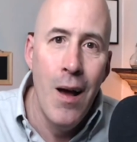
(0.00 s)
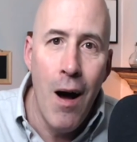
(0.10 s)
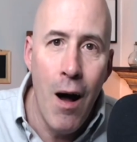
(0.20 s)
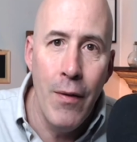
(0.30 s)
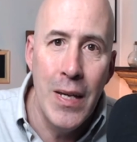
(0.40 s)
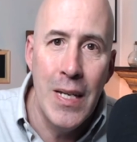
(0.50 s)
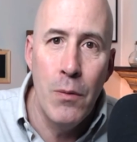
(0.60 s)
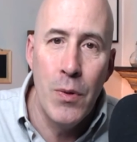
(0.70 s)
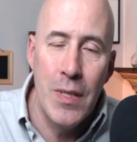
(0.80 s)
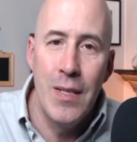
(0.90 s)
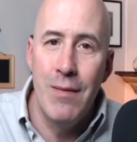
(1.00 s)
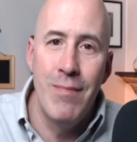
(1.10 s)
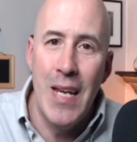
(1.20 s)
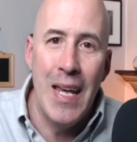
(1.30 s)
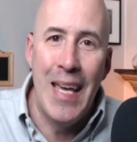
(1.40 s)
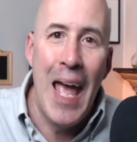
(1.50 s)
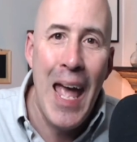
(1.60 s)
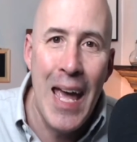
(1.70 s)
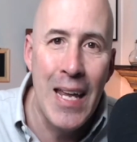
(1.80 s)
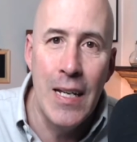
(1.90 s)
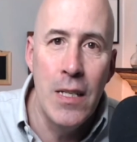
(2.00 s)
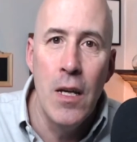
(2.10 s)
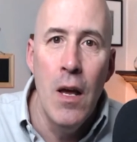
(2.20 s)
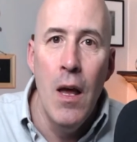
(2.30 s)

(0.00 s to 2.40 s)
All they did was take candids